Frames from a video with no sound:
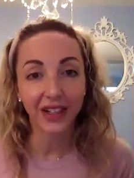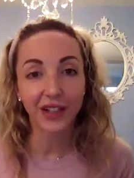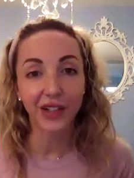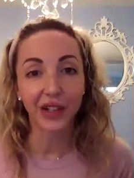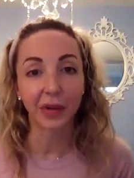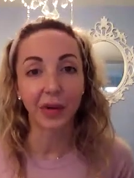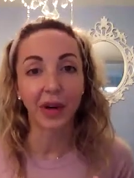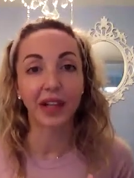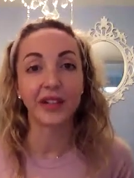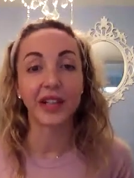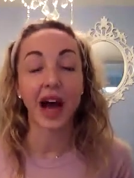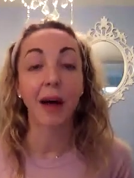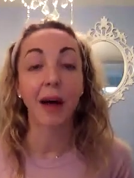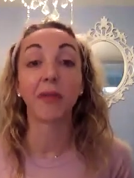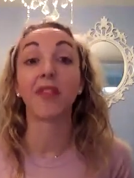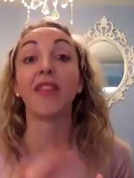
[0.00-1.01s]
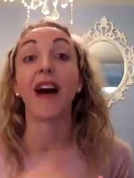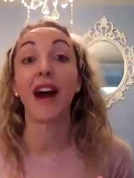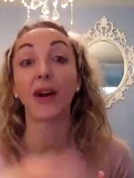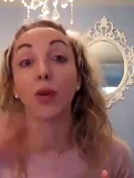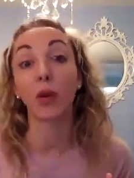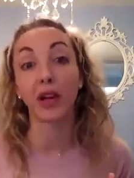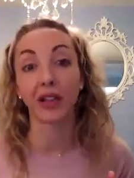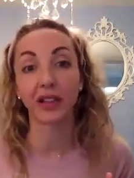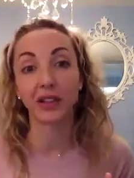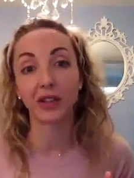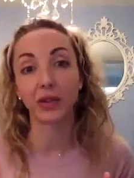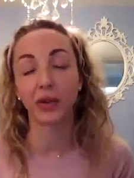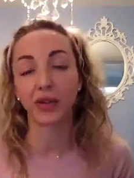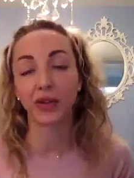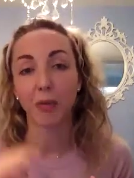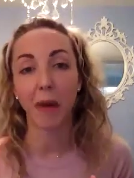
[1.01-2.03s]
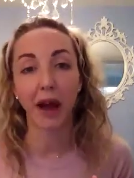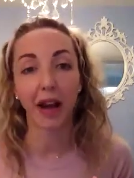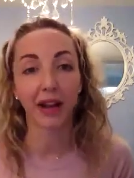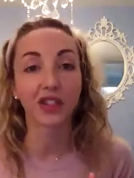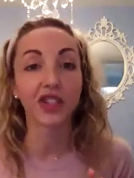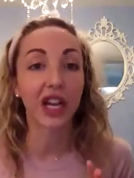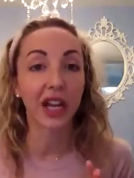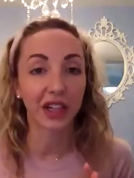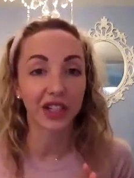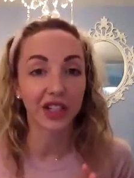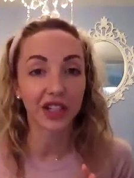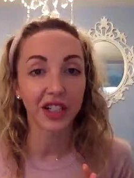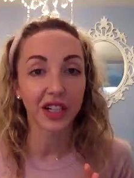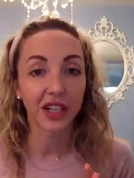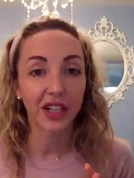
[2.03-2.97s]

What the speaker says: to adapt that quickly to a dramatic change.